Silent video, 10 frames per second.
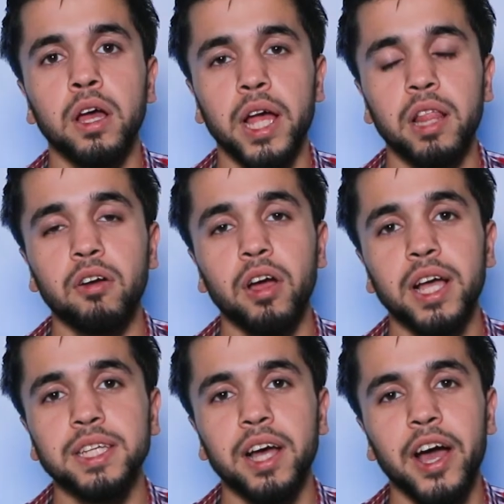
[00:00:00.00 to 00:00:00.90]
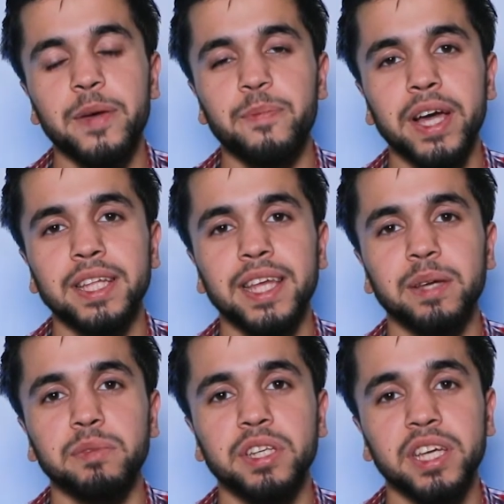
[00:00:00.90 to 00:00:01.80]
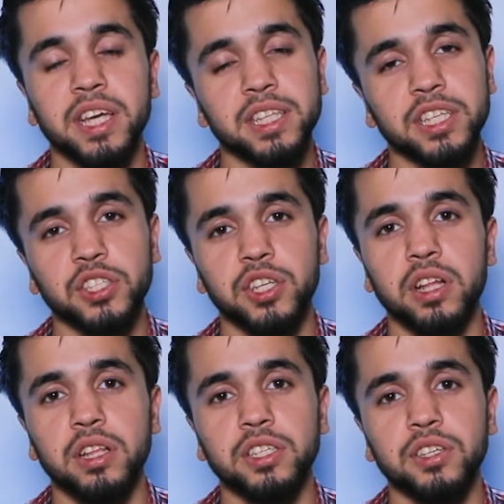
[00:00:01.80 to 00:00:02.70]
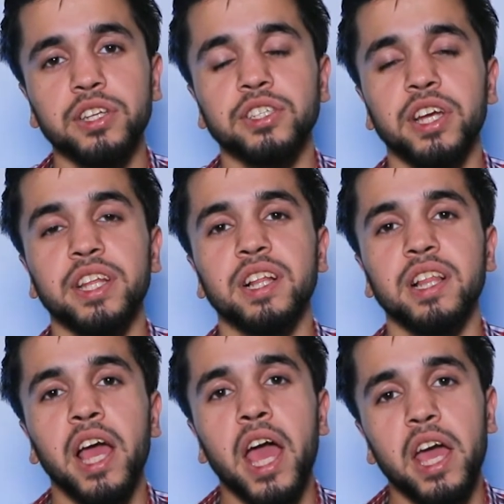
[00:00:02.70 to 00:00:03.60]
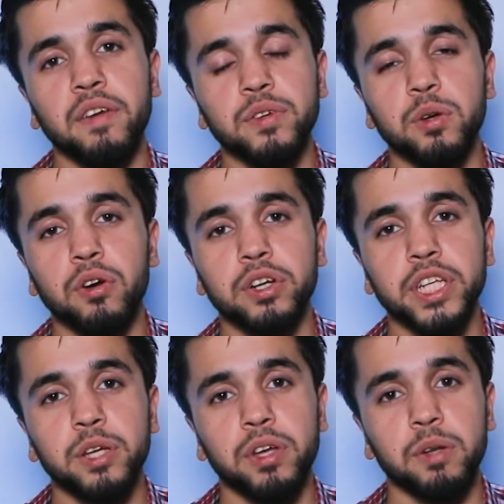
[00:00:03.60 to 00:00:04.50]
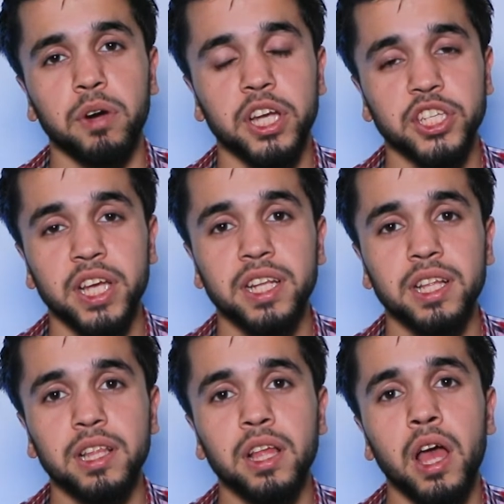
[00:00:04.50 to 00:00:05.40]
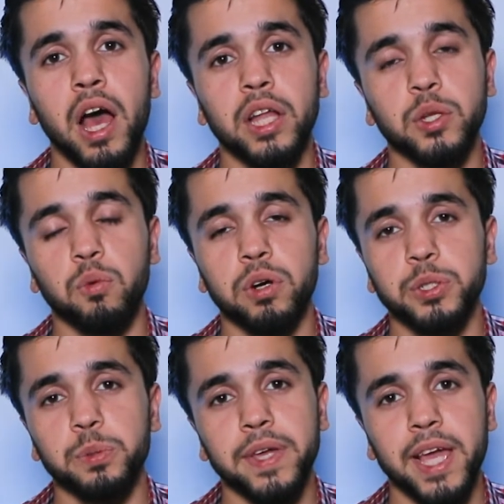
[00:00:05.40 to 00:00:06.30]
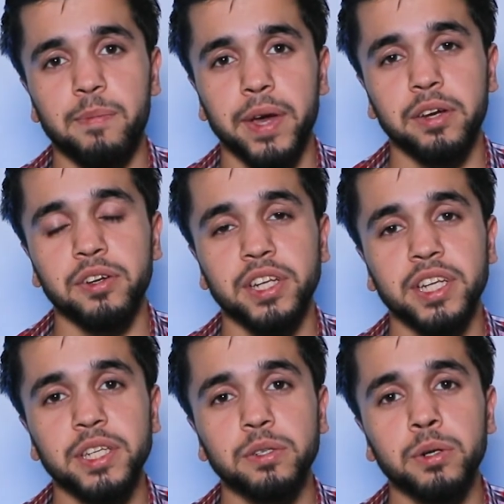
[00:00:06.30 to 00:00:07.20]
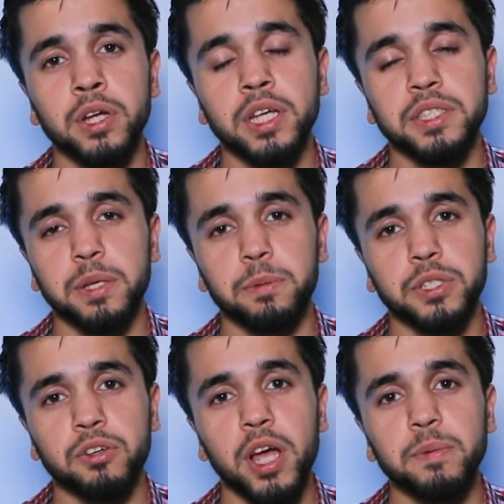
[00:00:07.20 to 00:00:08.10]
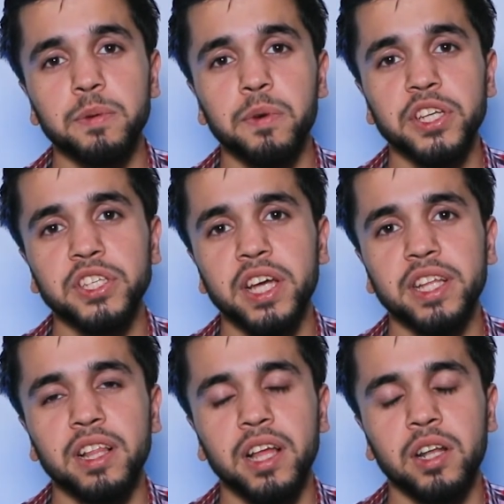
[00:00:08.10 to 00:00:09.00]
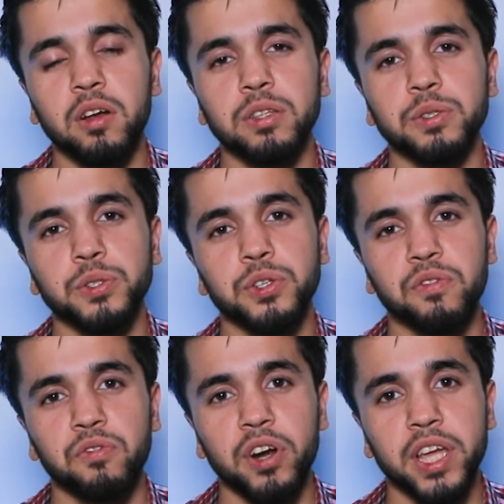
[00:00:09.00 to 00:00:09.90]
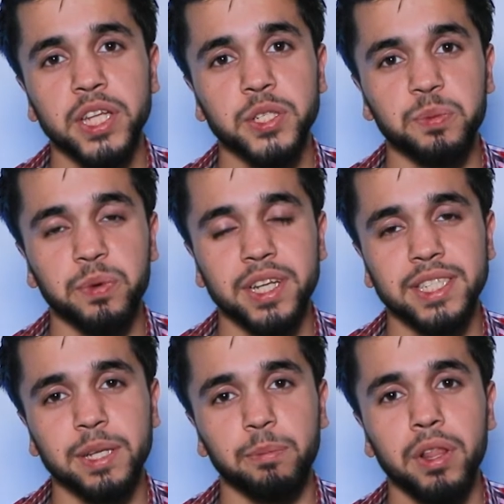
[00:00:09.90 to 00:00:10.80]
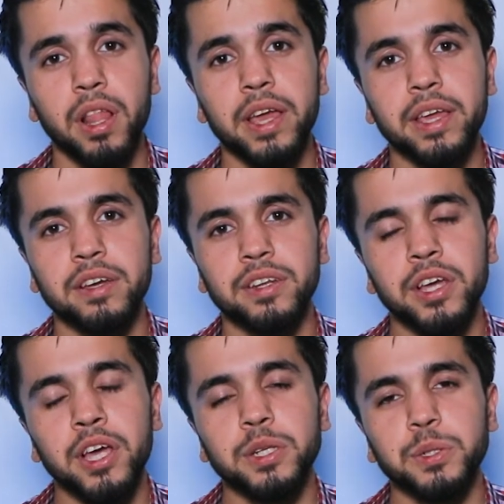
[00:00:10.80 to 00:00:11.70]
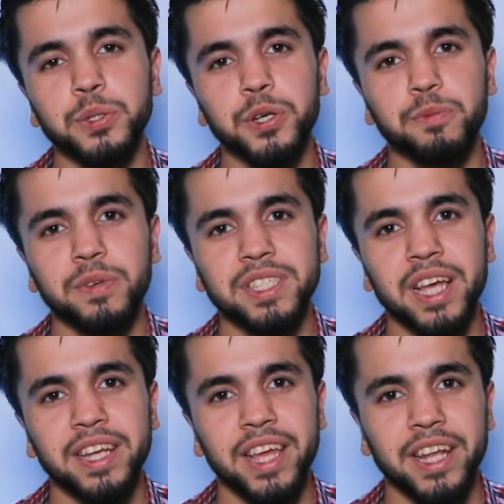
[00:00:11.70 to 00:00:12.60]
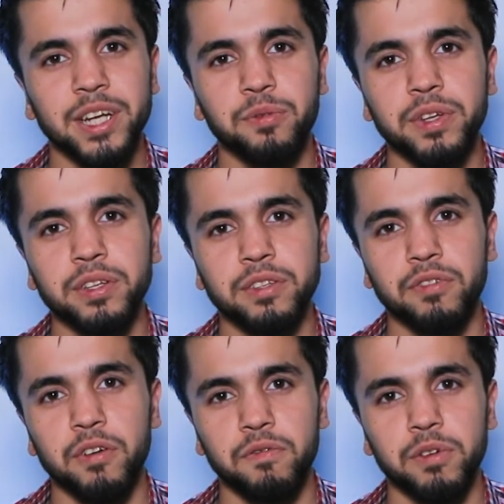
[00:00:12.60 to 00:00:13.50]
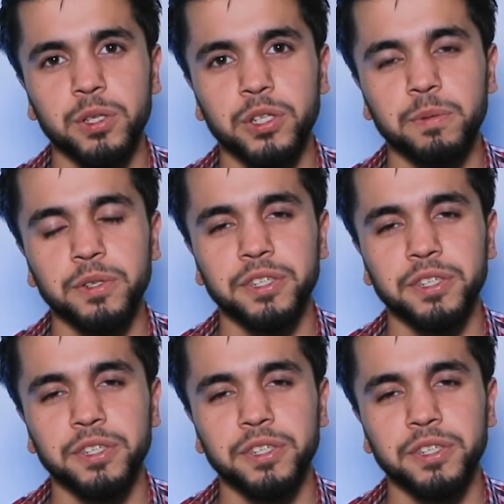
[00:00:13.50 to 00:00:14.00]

Hello guys, hi, I'm Mahdi Amini. It's a G L Design Channel. If you are new in my channel and you want to become a good editor, subscribe to my channel and also don't forget to press the bell icon to don't miss any other videos from Photoshop